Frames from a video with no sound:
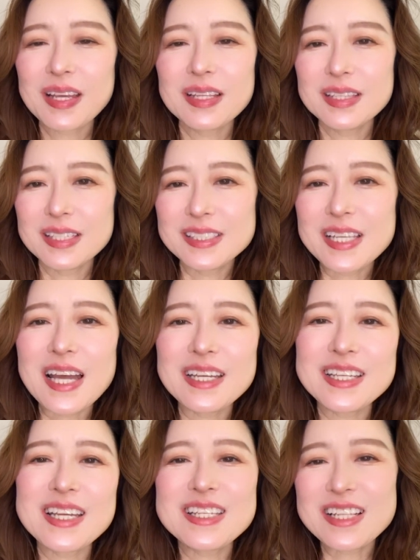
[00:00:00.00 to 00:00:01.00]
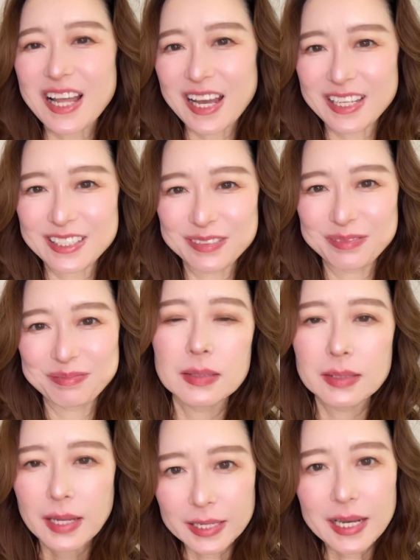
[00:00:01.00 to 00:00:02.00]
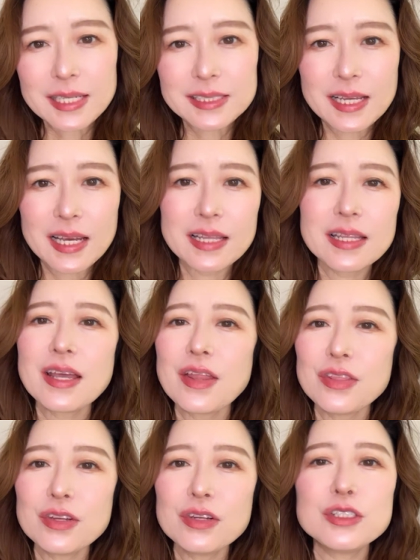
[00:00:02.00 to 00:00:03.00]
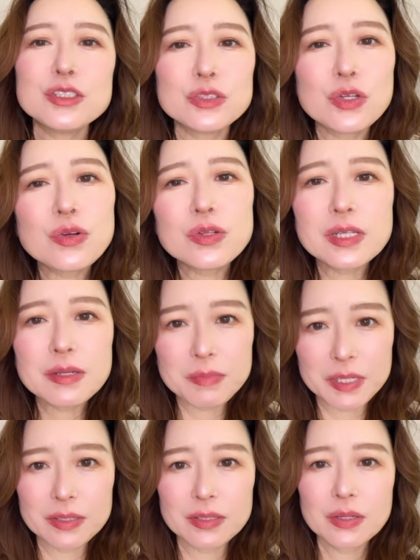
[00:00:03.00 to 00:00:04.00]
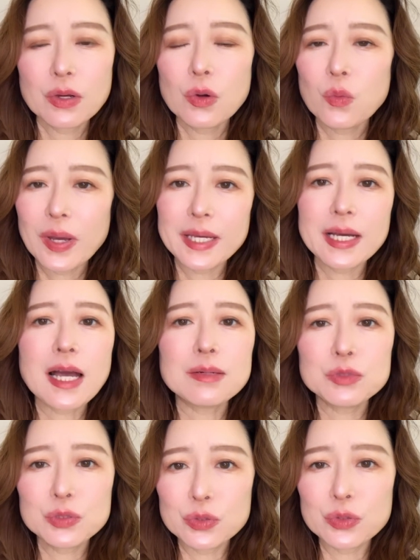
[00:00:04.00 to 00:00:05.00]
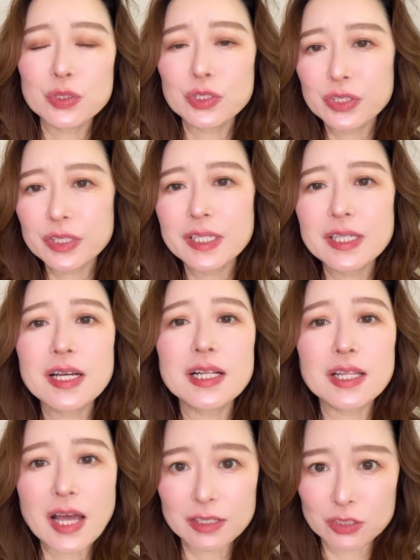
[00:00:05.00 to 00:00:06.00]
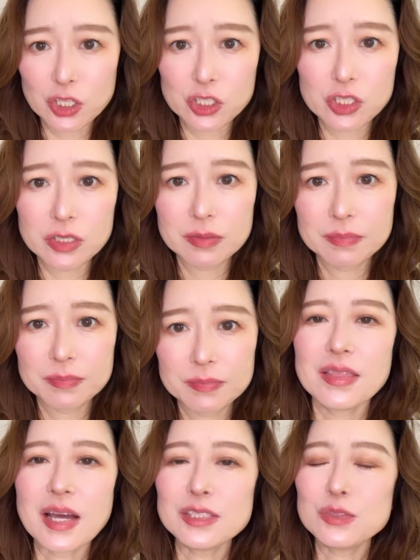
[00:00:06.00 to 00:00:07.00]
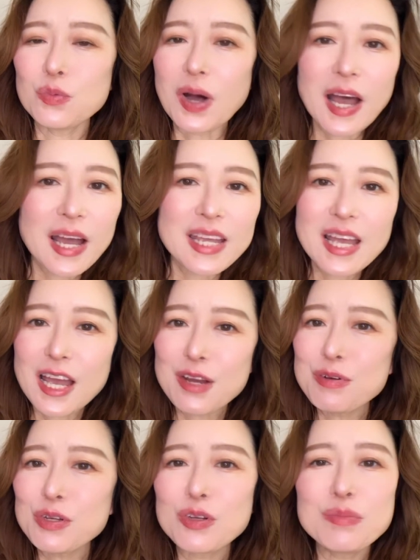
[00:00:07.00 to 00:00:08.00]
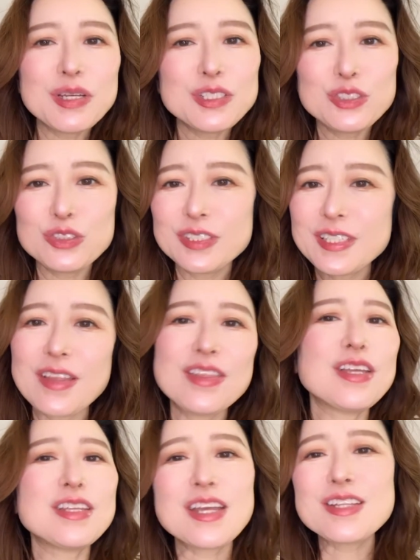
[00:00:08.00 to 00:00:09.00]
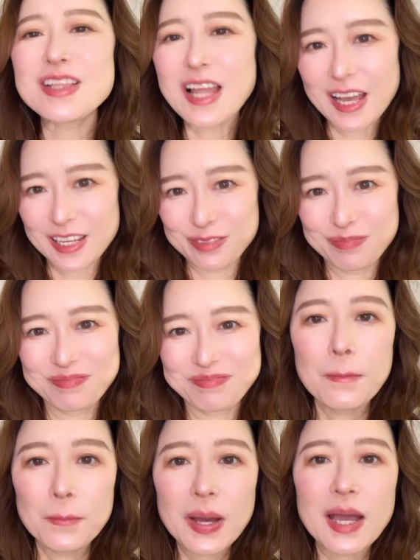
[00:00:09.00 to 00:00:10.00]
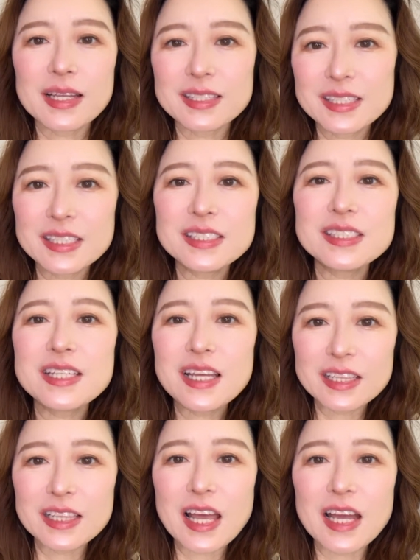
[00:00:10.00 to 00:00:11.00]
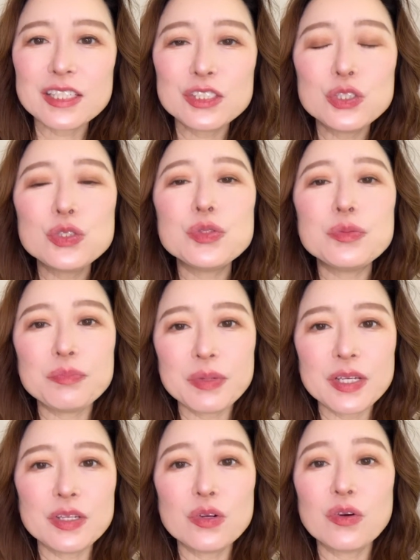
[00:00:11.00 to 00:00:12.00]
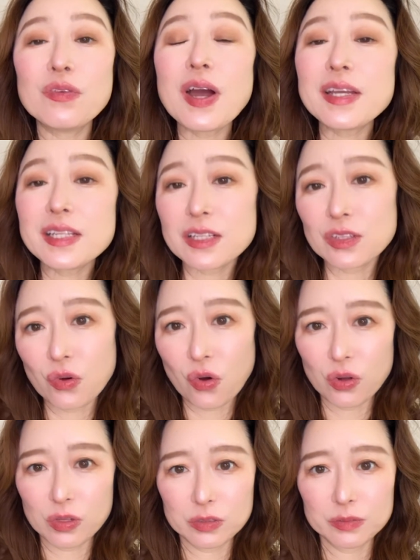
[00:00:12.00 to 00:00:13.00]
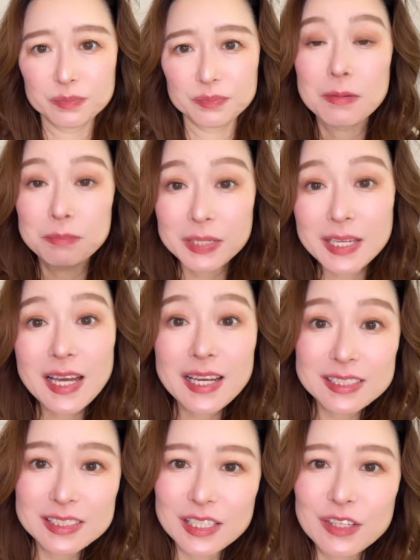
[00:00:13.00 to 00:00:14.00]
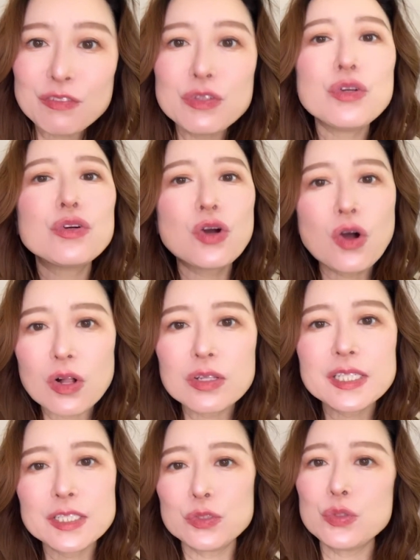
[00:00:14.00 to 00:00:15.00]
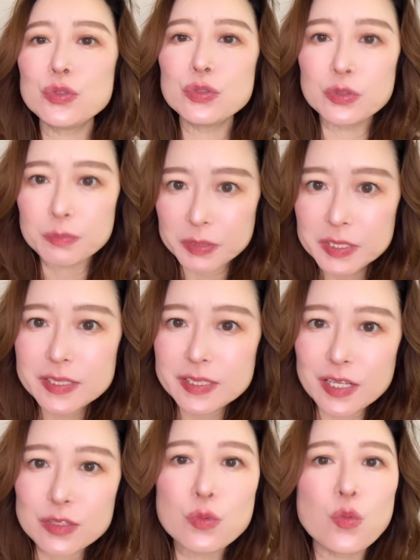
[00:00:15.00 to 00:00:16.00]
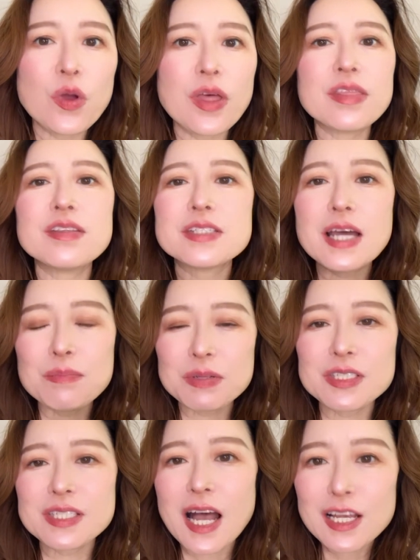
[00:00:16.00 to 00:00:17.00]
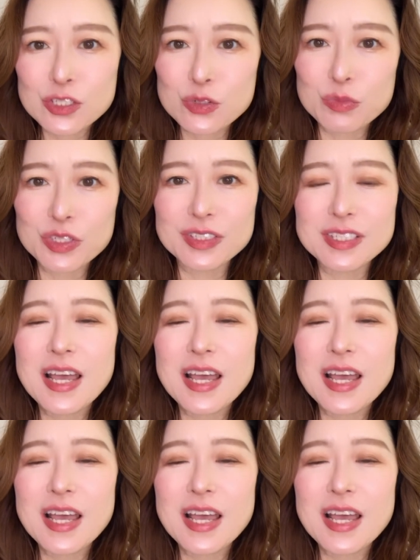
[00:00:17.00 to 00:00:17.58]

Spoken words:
Decide deadline. Like I said, there is no limit when it comes to learning a language. That's why I recommend you set the deadline. But this deadline shouldn't be your final goal. Because if your goal is to do business with Japanese customers